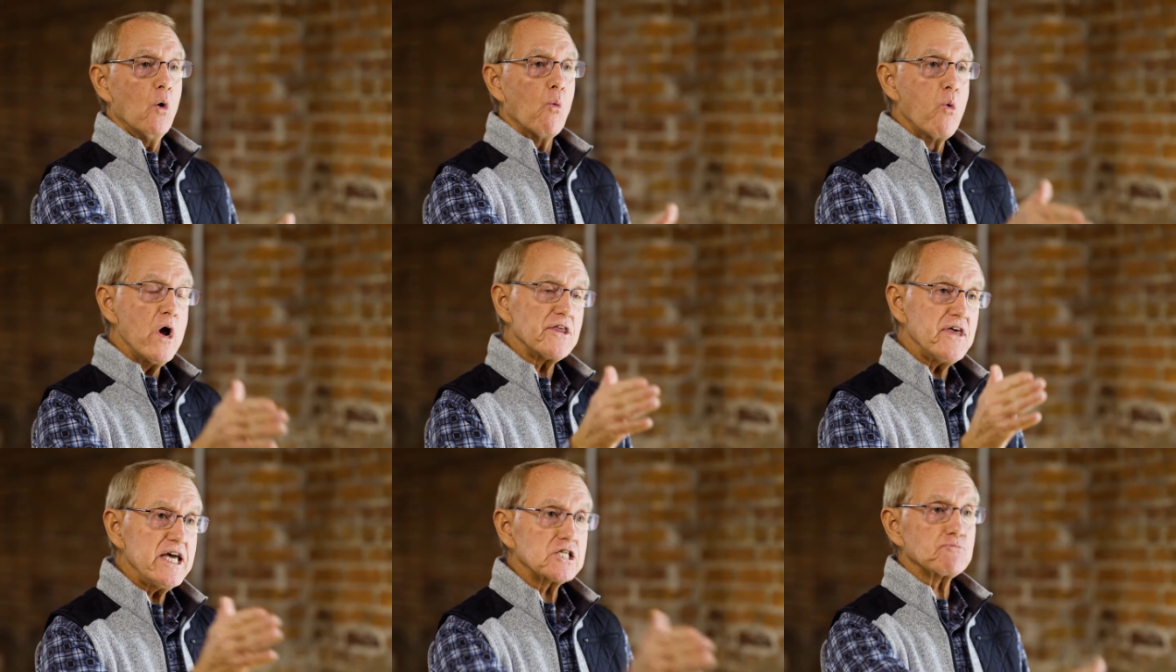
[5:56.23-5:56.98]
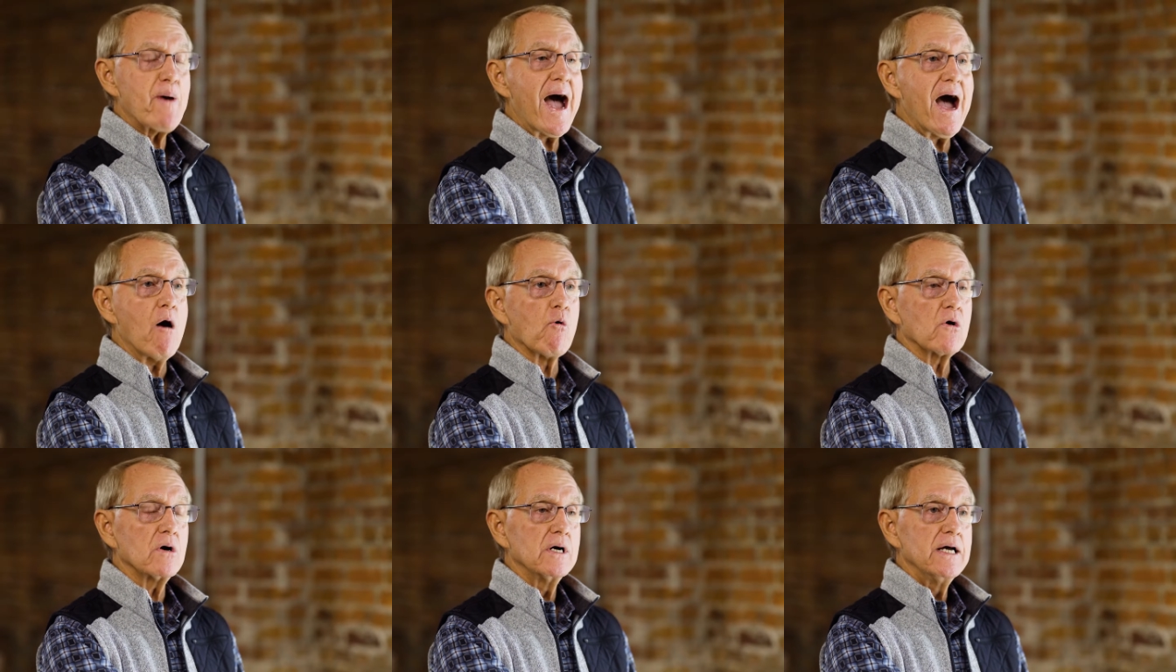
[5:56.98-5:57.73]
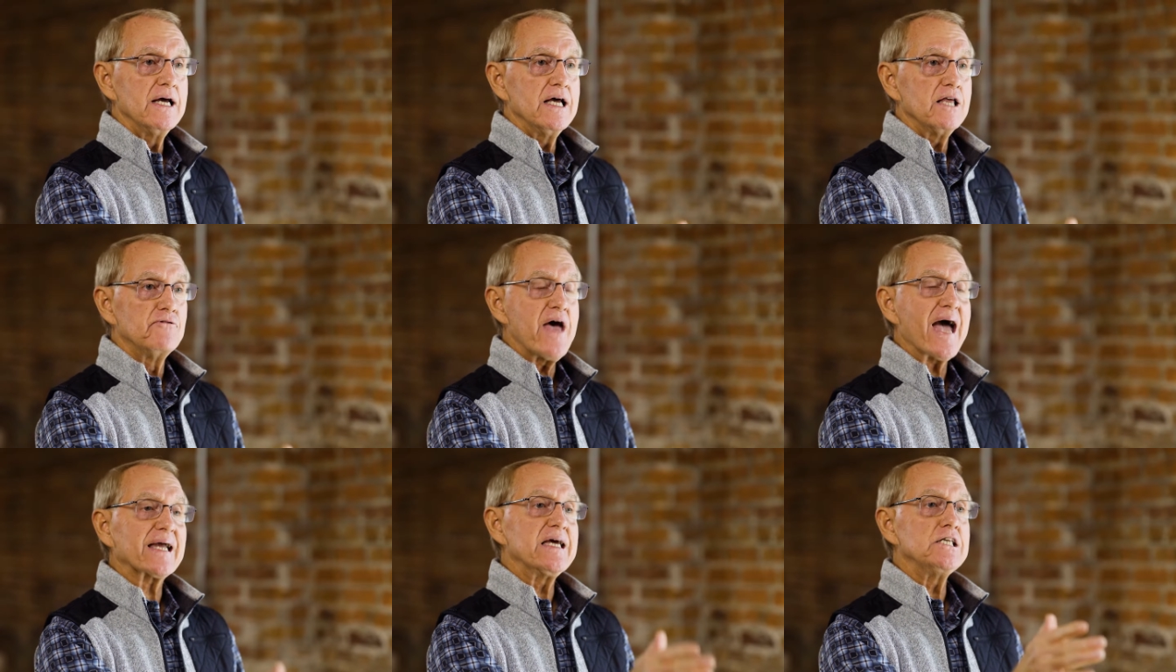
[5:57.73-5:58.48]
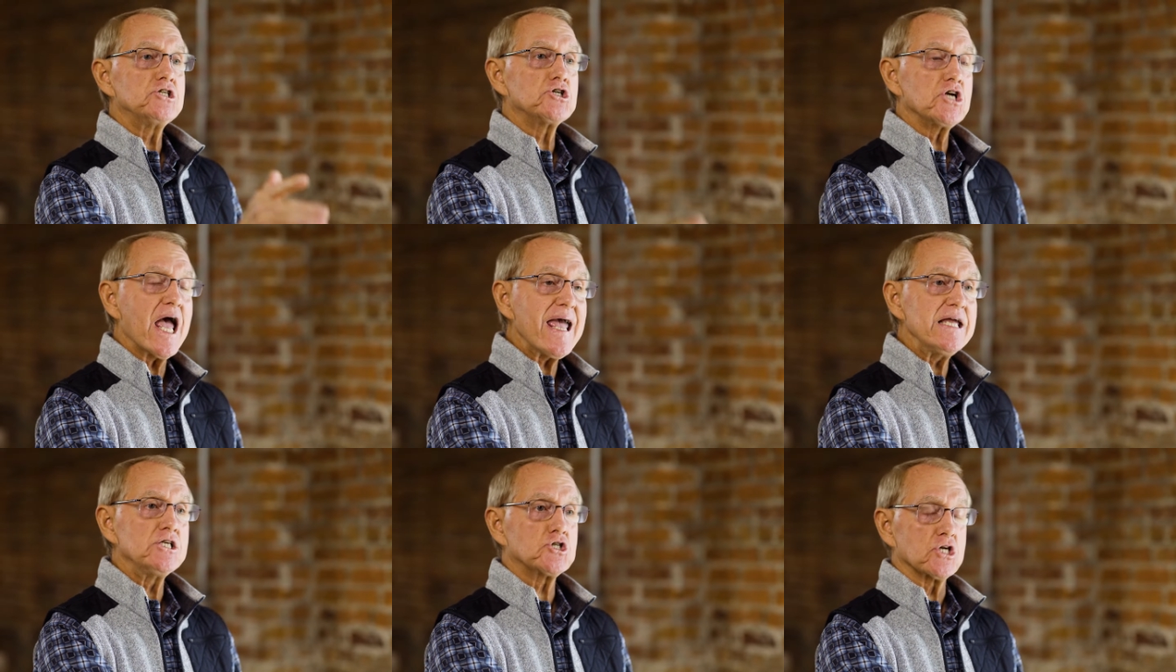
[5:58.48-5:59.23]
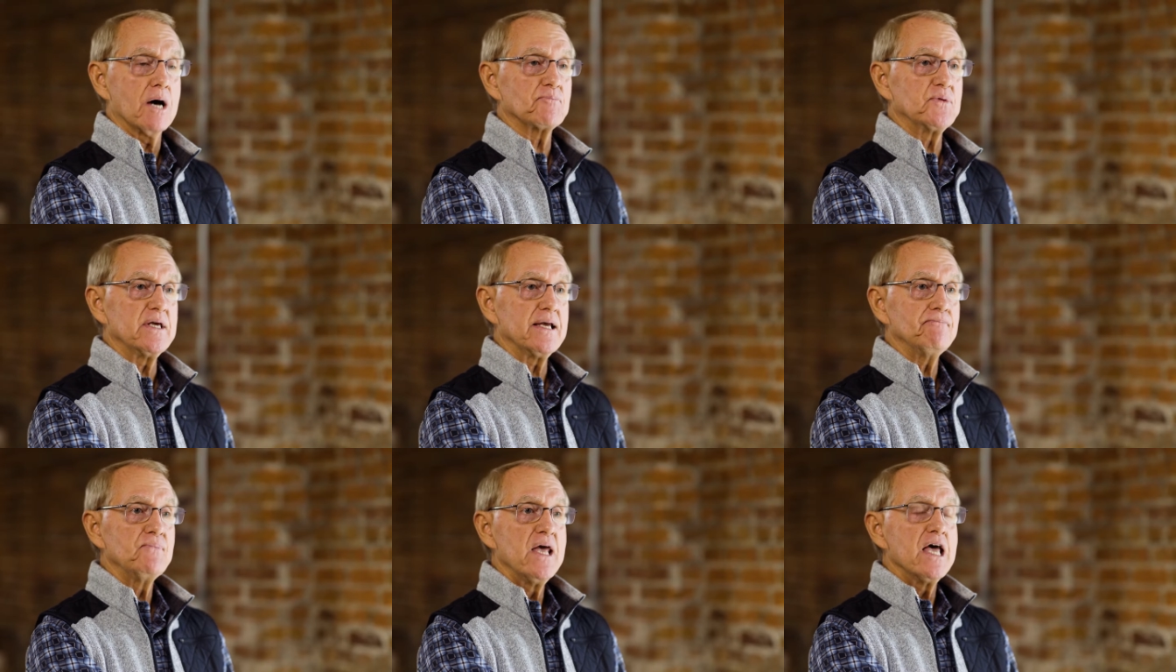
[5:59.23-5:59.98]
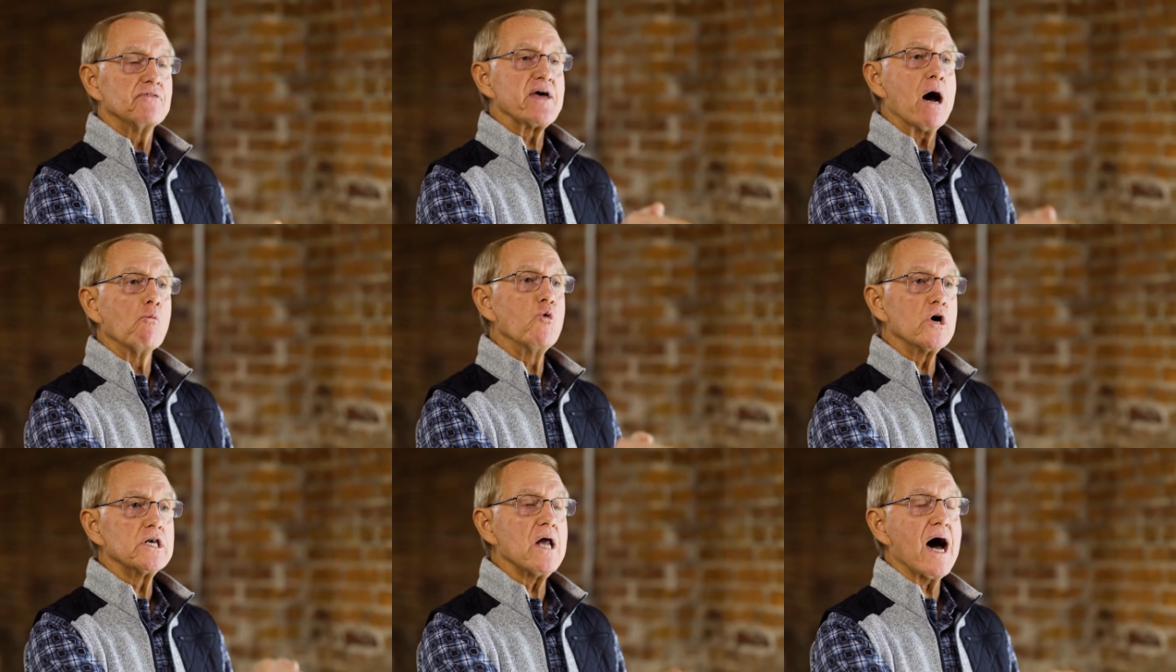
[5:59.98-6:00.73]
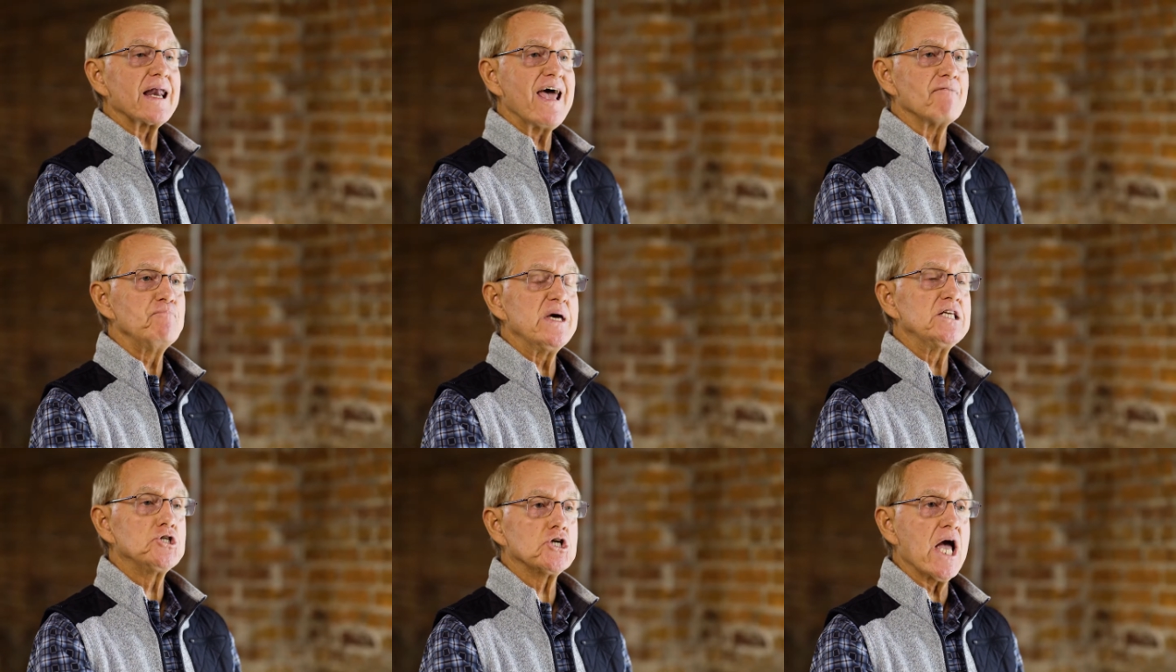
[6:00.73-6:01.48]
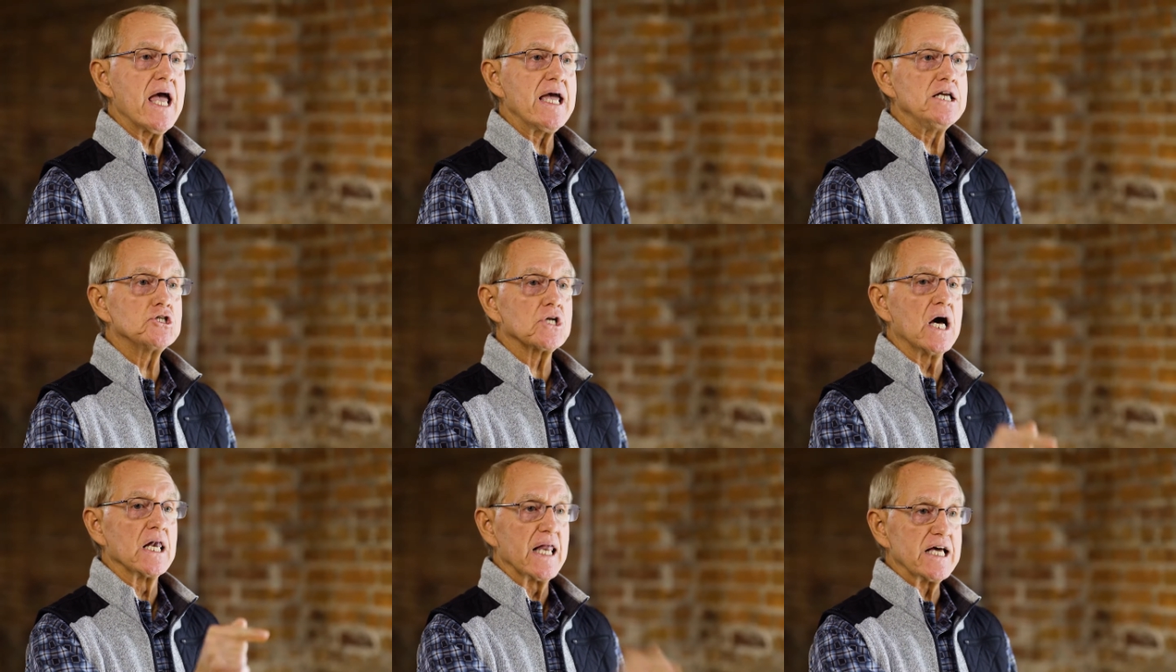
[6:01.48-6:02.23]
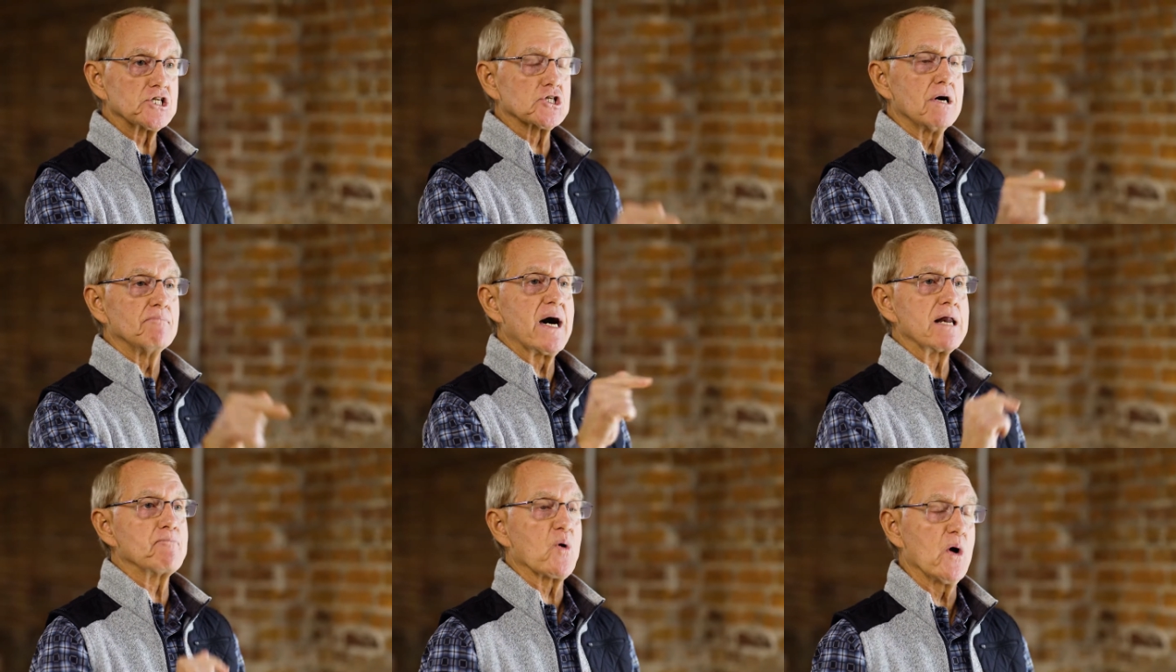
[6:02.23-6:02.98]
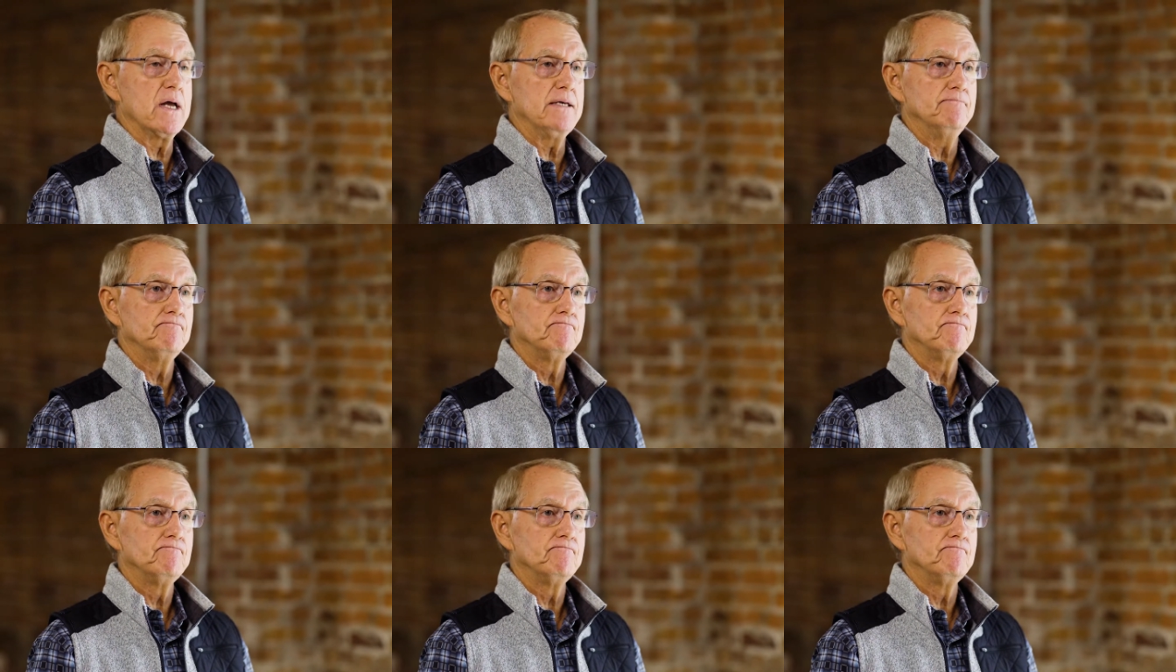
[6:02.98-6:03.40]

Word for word: with his power that can change something that would not have been changed unless somebody prayed.